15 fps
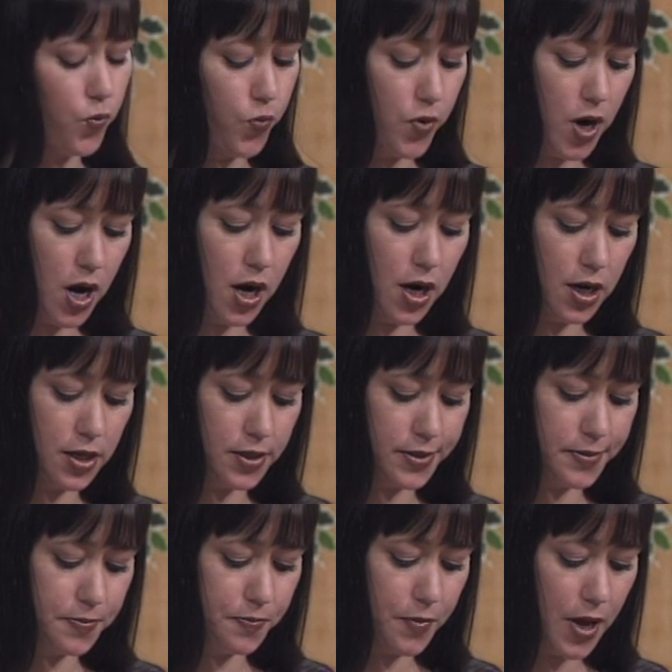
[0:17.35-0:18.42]
I
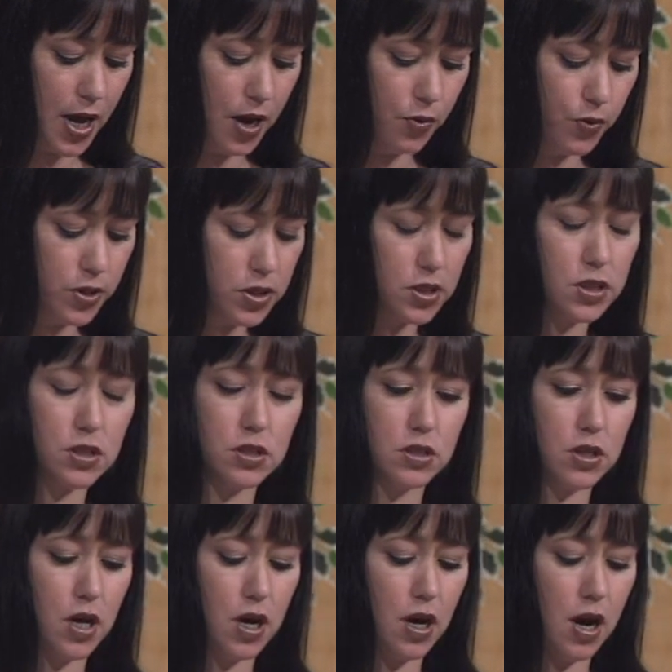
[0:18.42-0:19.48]
was,
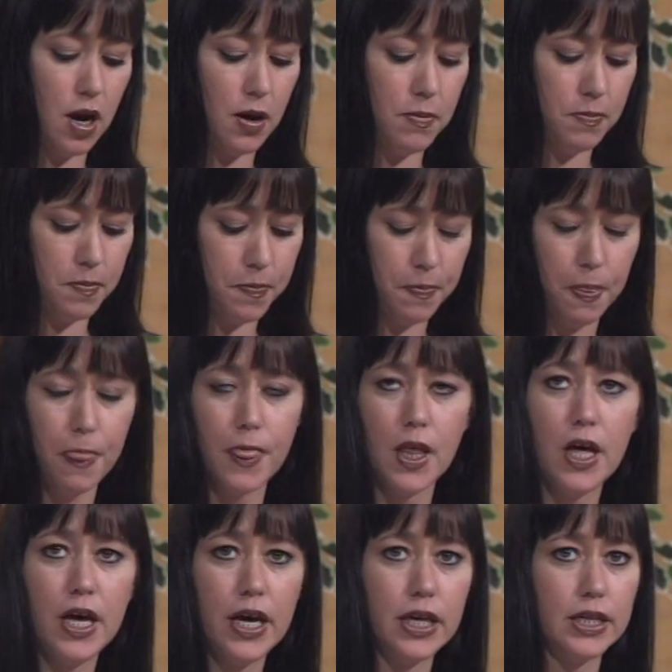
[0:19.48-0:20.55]

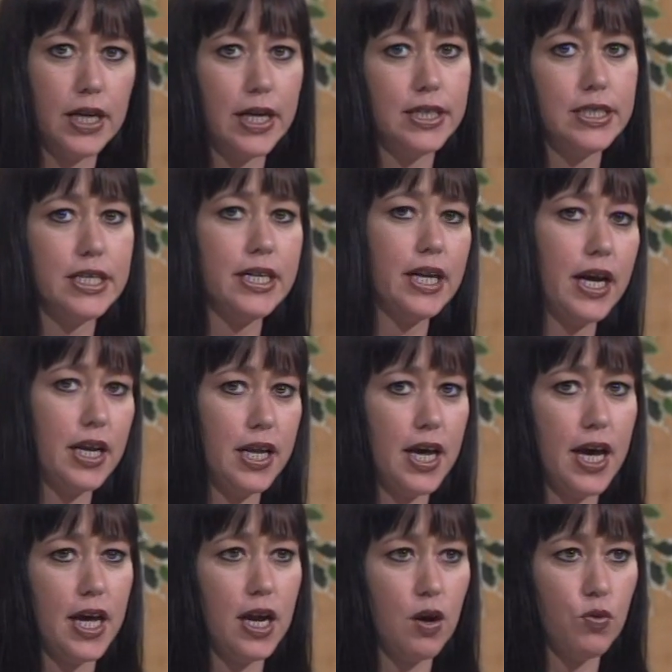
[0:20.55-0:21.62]
in
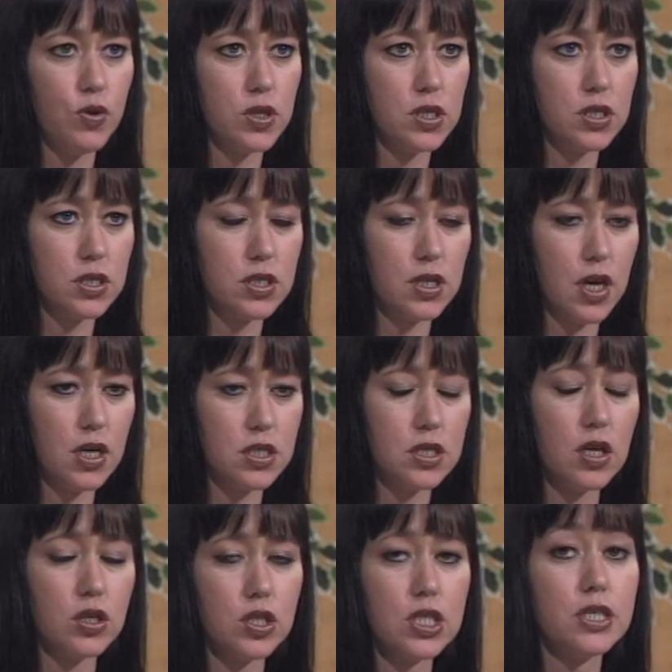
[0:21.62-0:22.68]
1998, I was
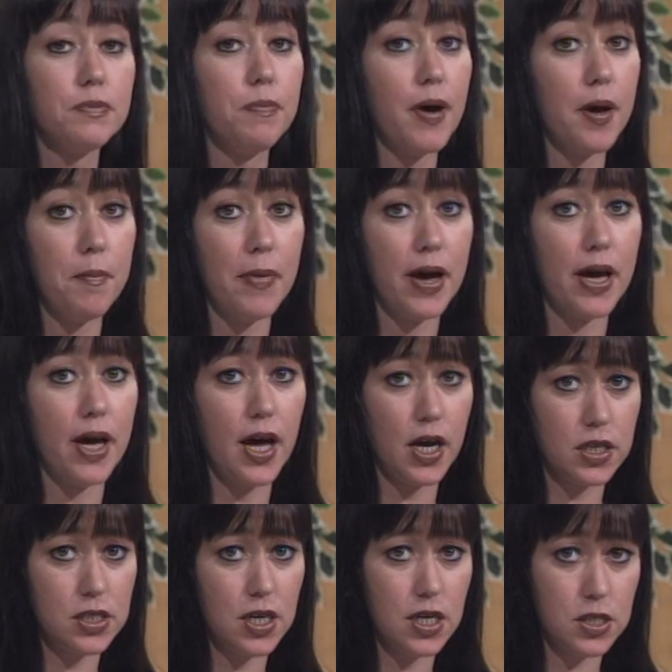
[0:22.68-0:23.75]
assaulted by my
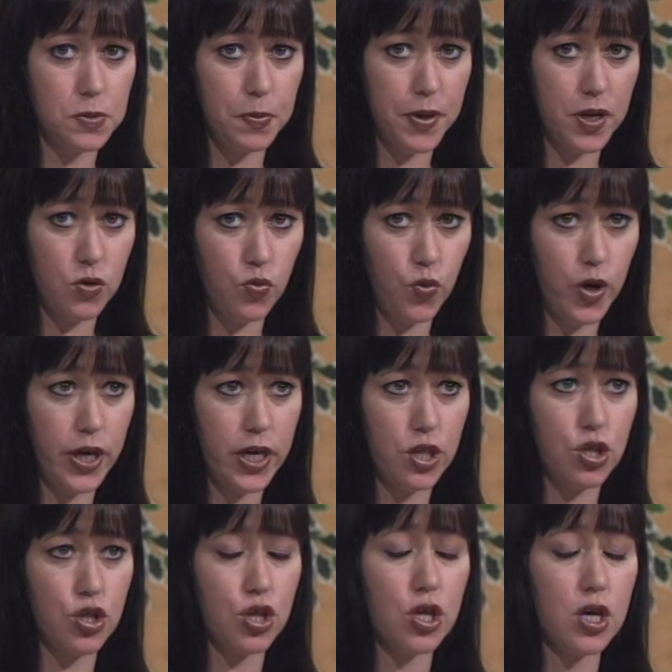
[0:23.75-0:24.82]
ex-husband,
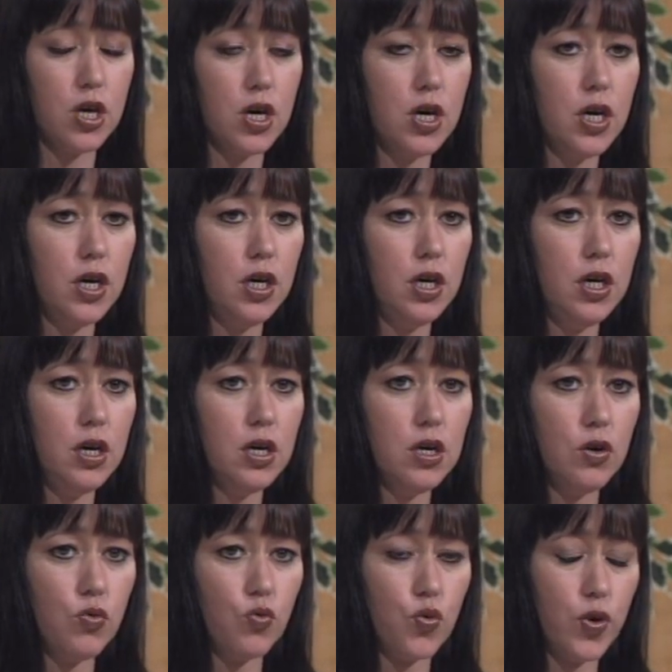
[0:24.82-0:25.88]
which
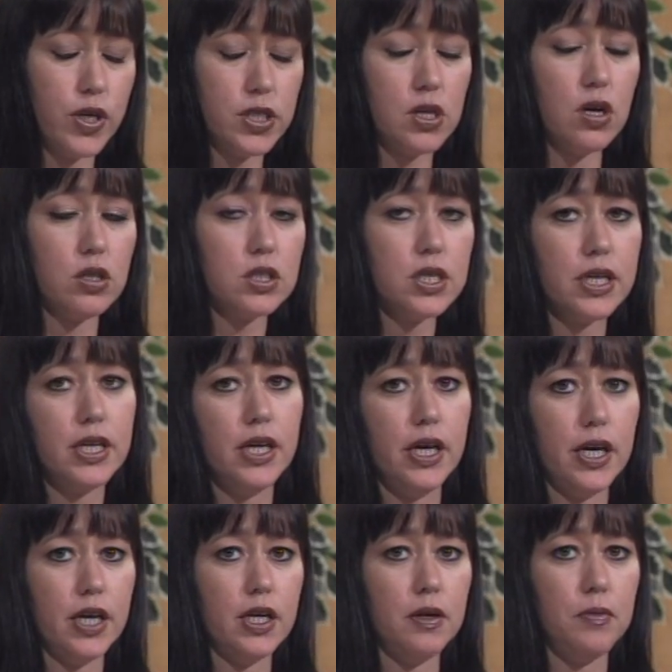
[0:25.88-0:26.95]
resulted
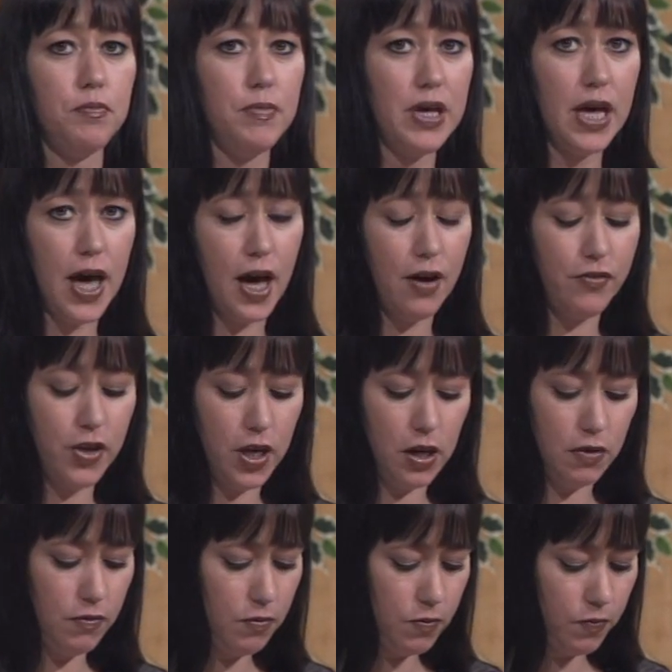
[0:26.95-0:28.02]
in me
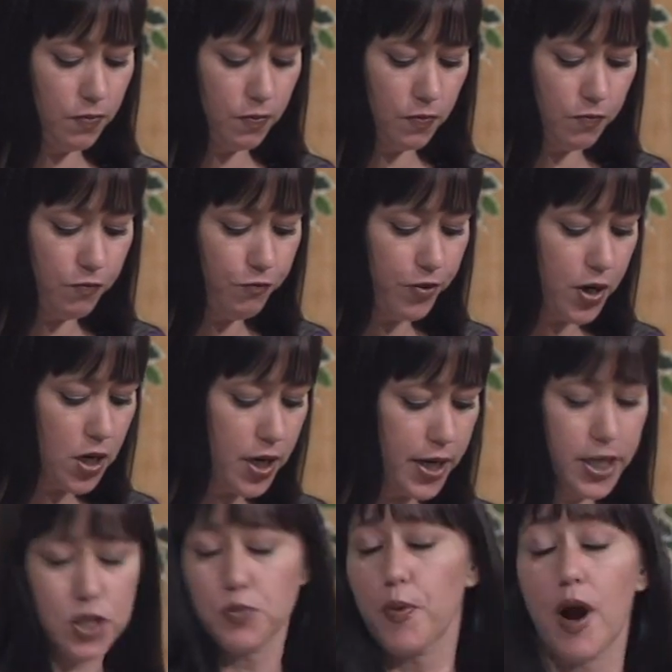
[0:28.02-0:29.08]
having
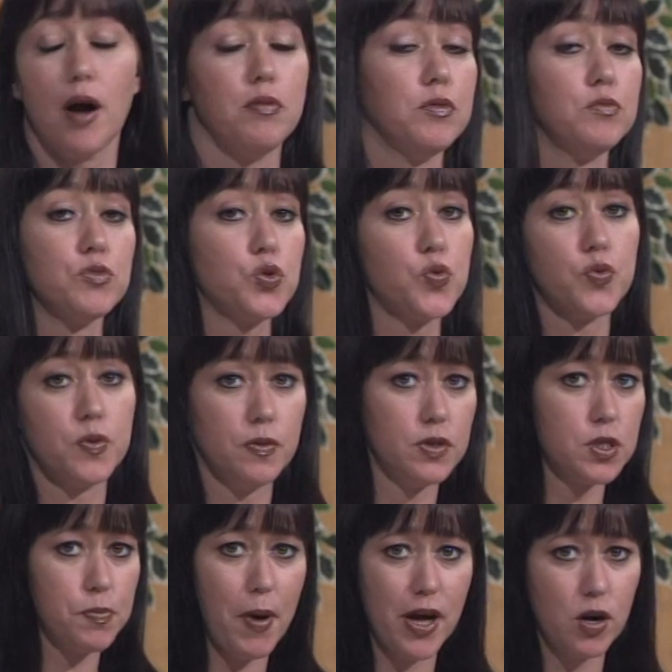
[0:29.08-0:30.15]
various problems,
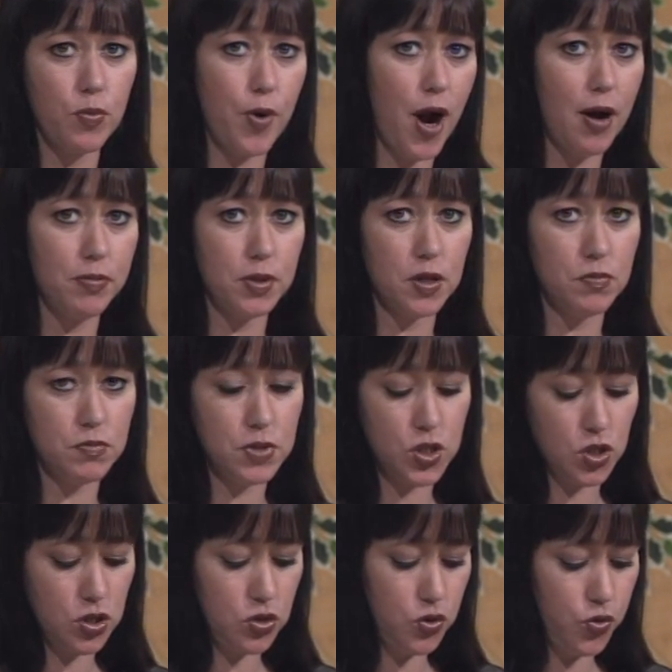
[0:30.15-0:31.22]
spinal
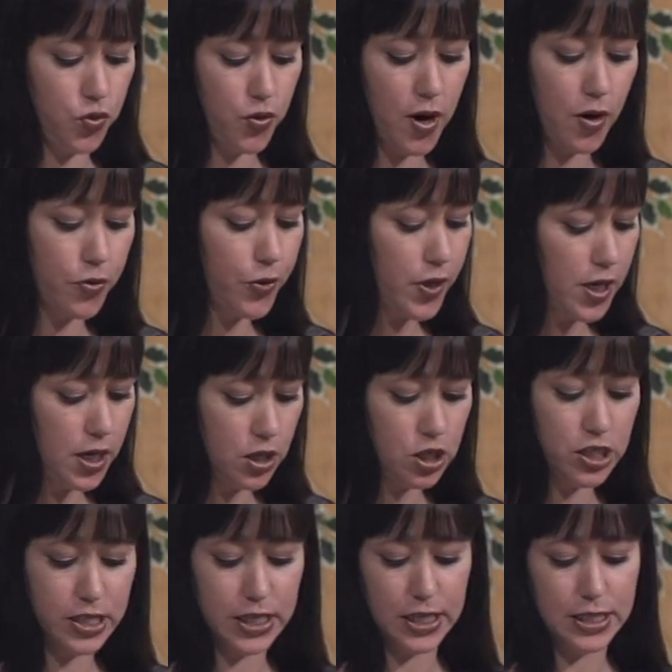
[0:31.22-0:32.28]
problems, throughout the years
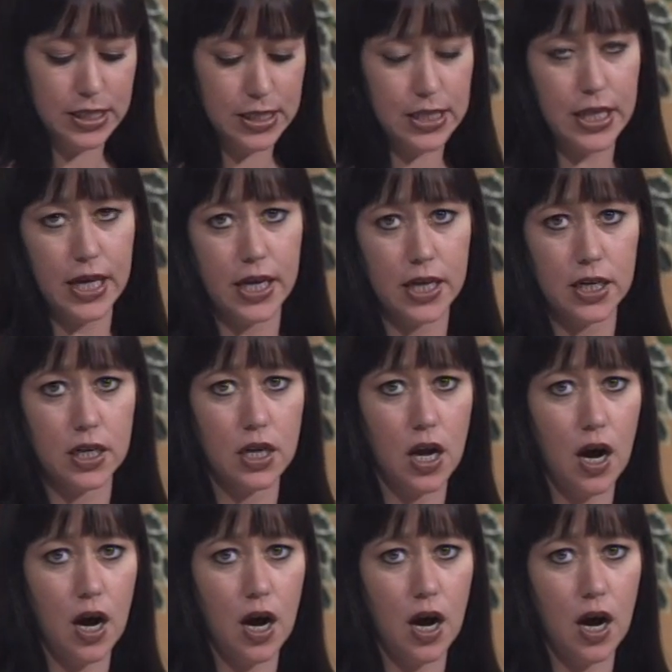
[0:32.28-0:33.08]
since then.